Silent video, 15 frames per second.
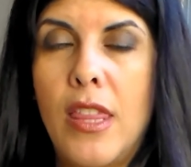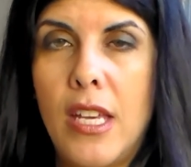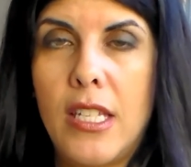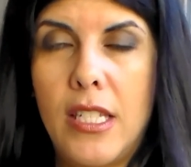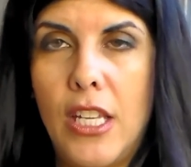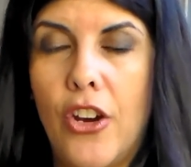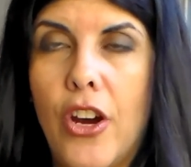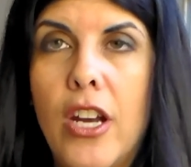
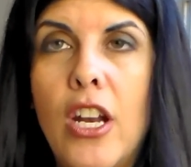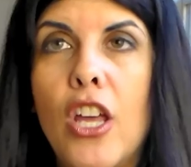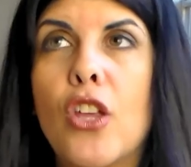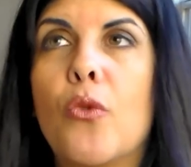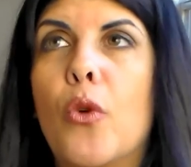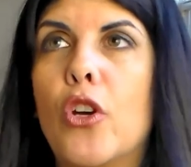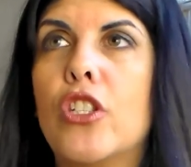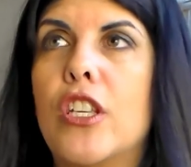this year, in
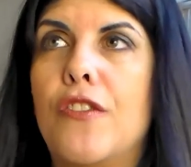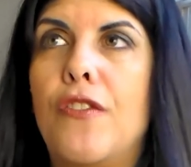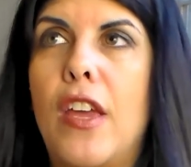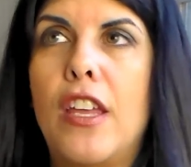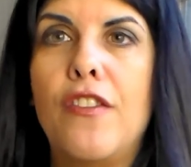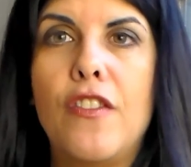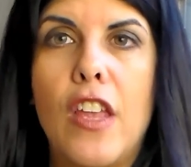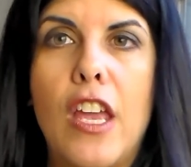other words,
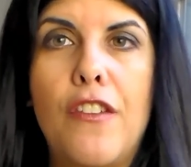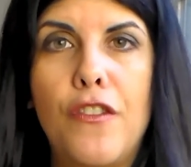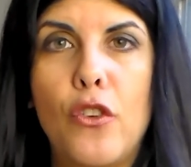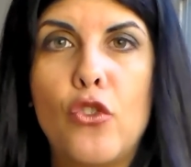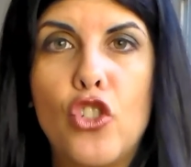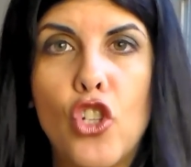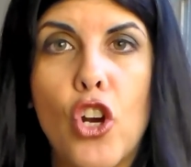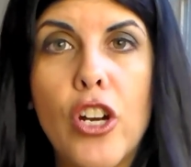
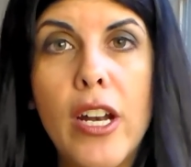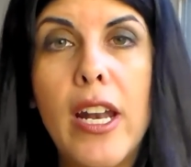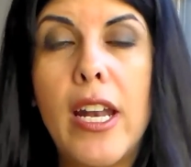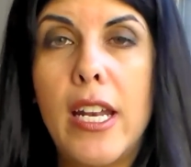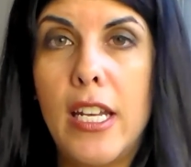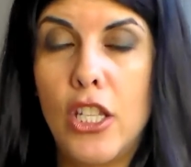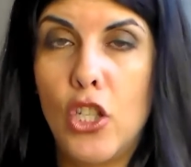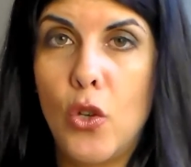if you
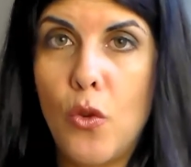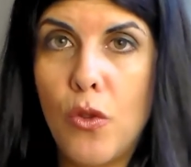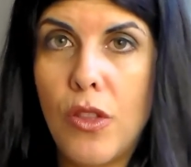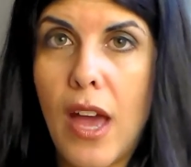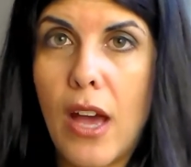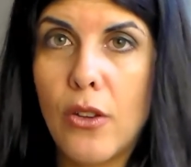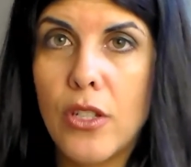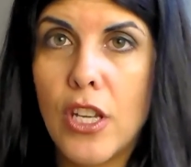started it in
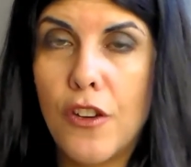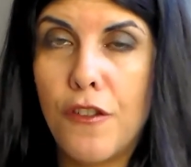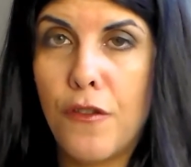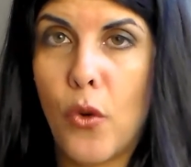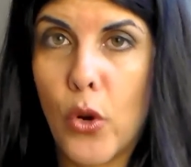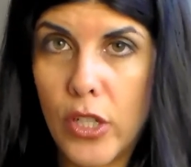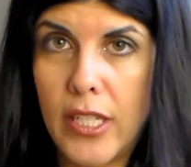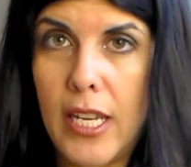
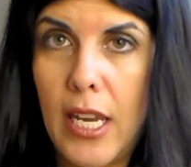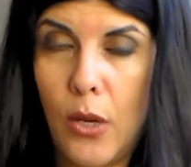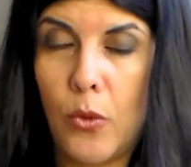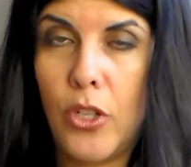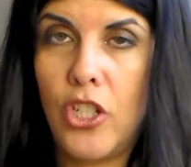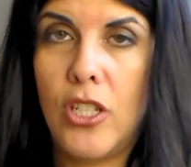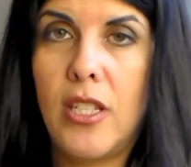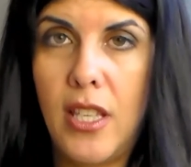
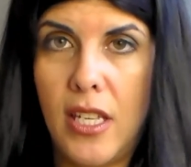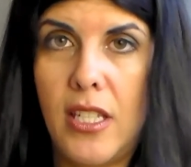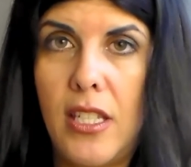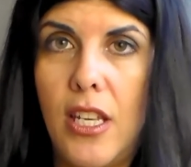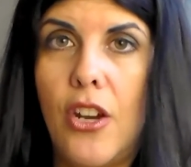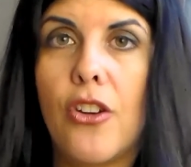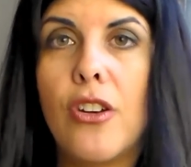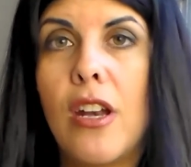2014, which is
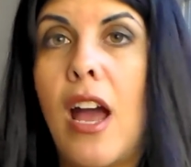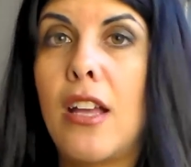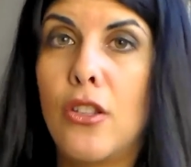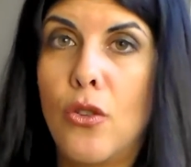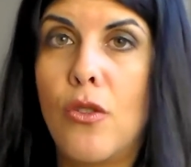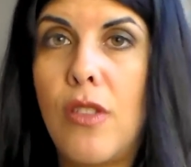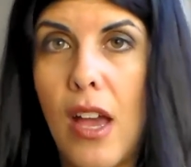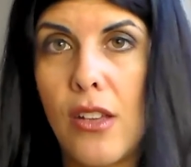this year,
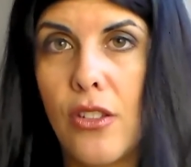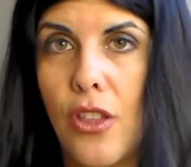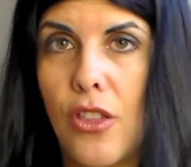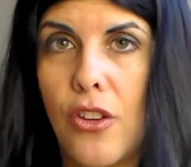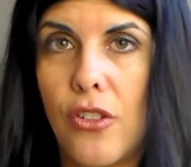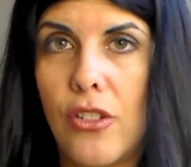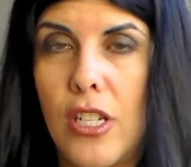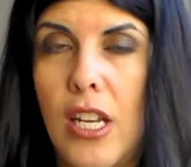not
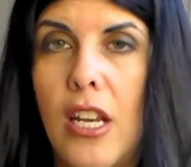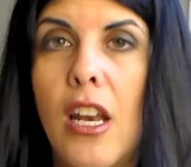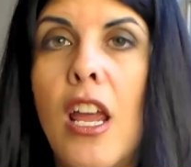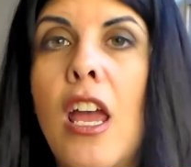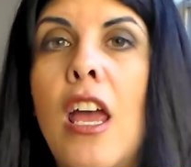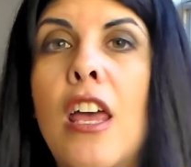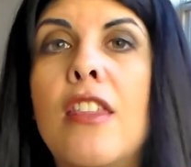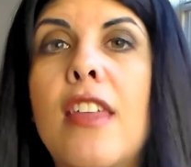
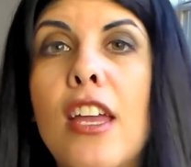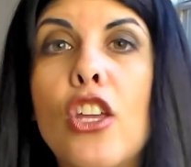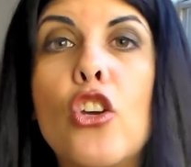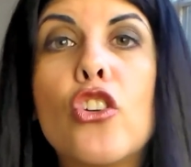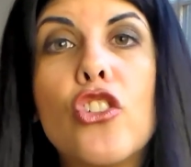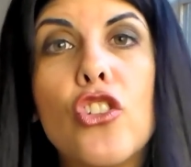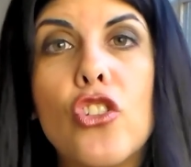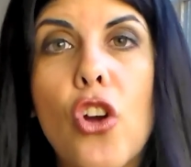2013,
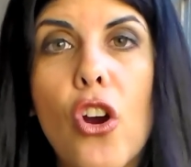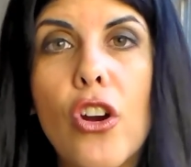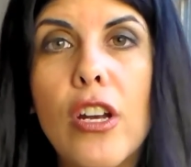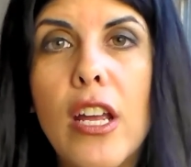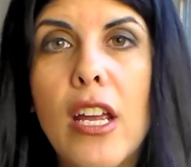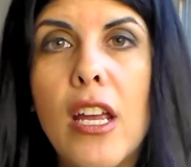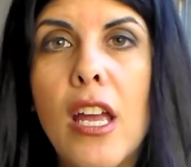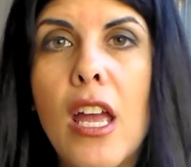then you're
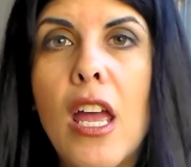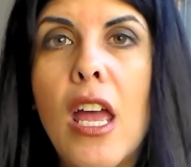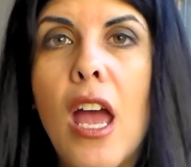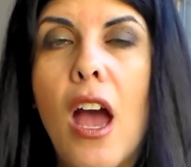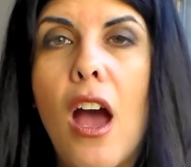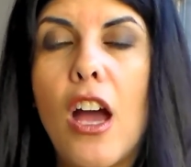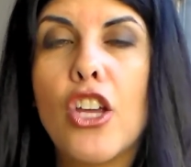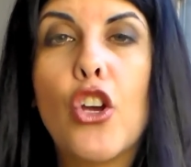starting,
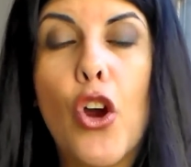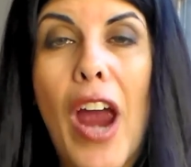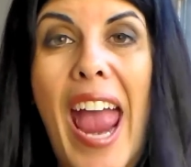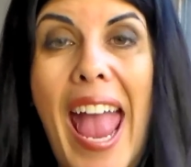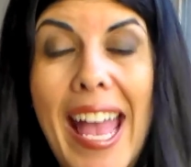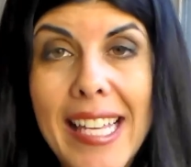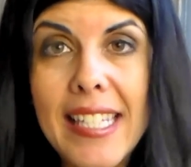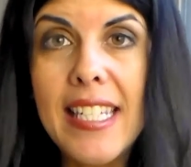
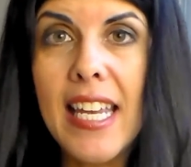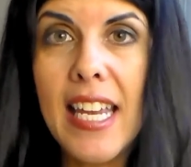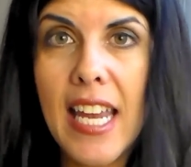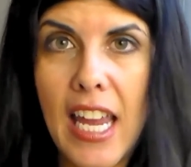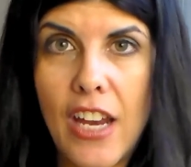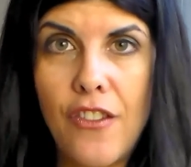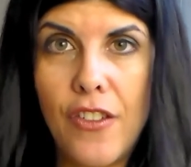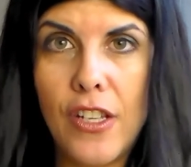your
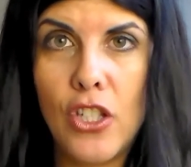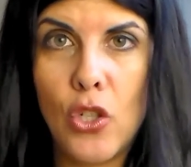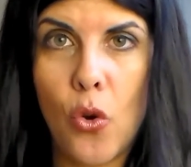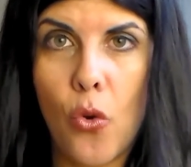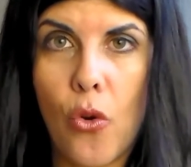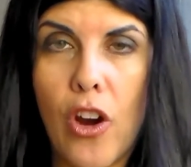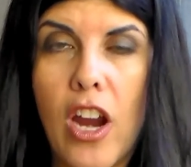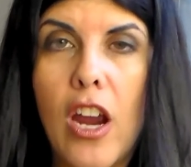ending
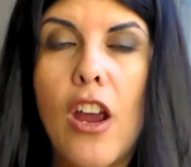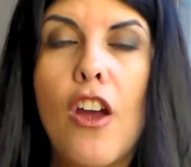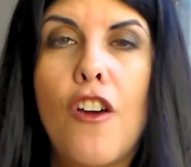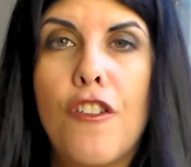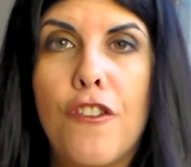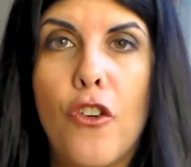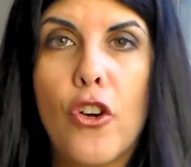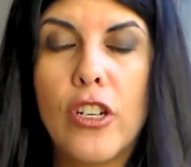inventory
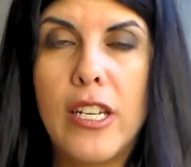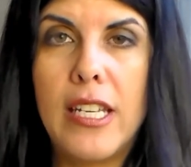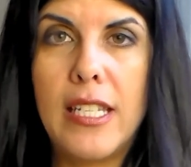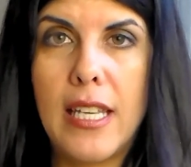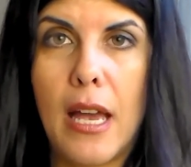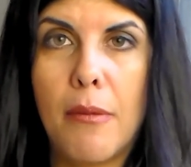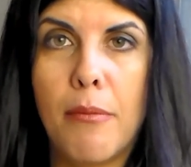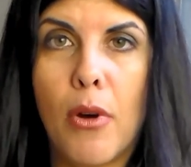for
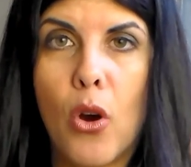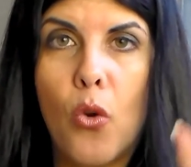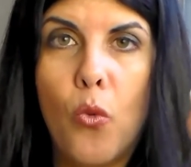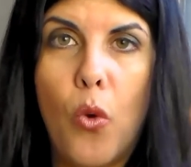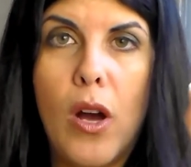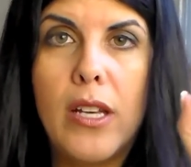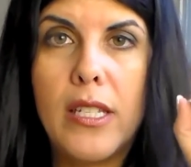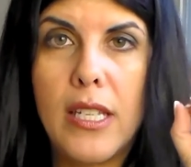
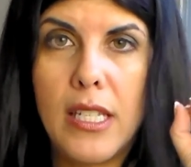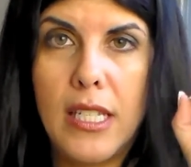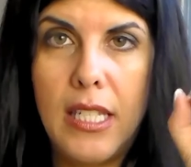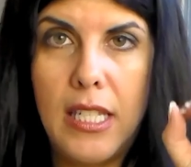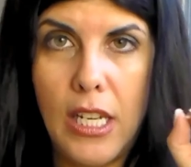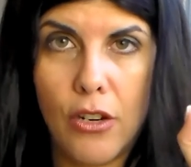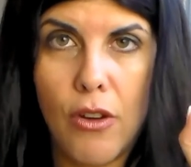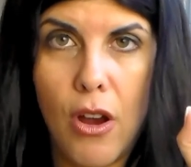December was
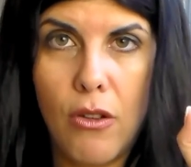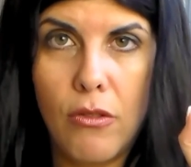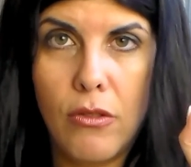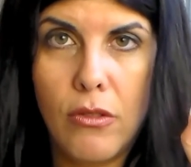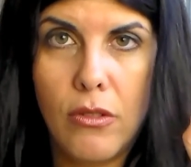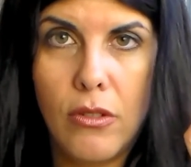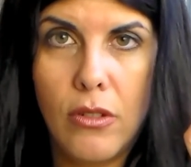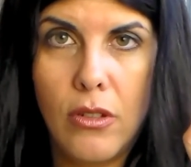0.
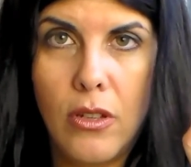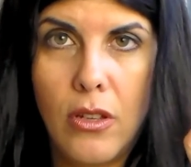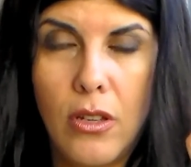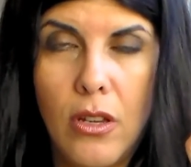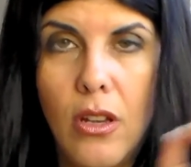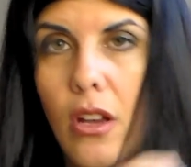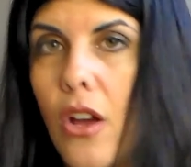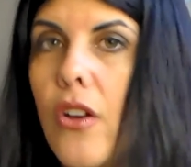
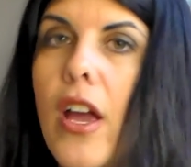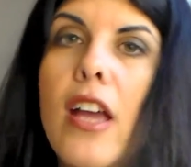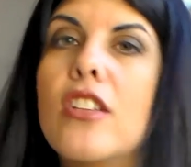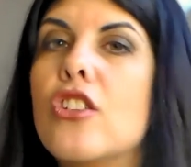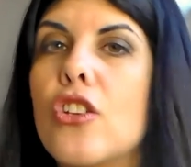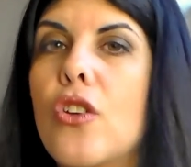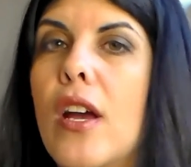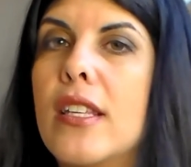
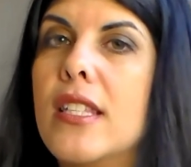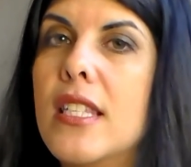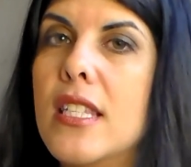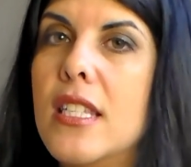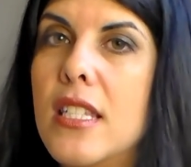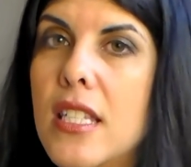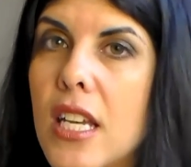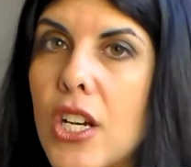Okay, so you had
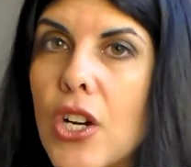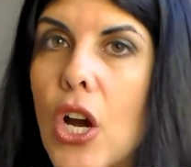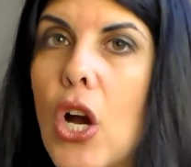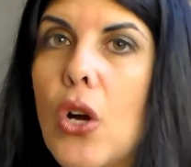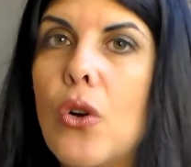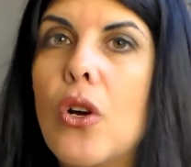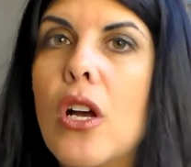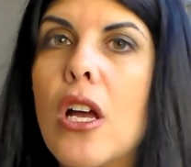
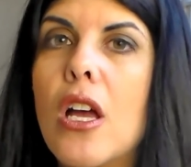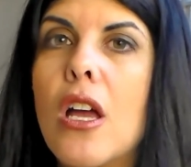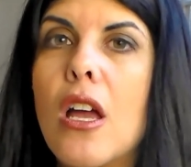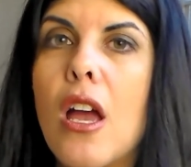0